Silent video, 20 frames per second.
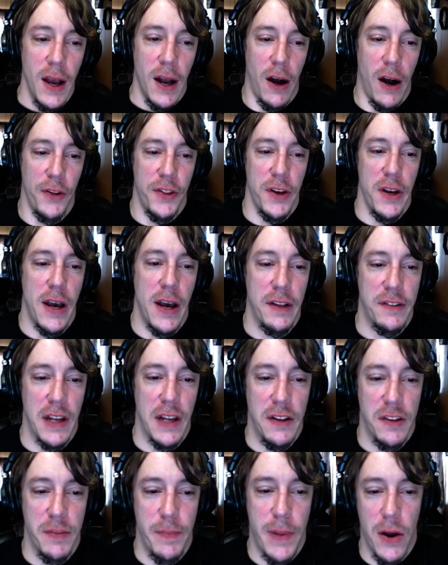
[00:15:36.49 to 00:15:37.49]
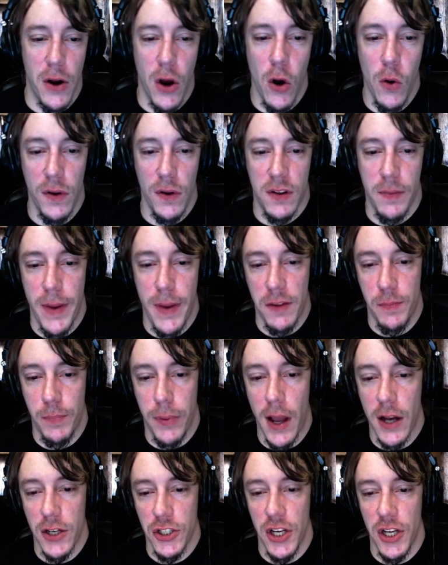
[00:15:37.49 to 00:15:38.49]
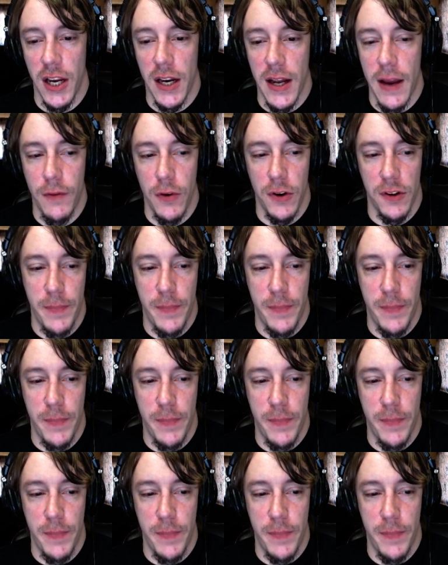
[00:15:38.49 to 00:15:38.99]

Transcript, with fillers: All the nonsense about, oh, it's the best blockchain ever,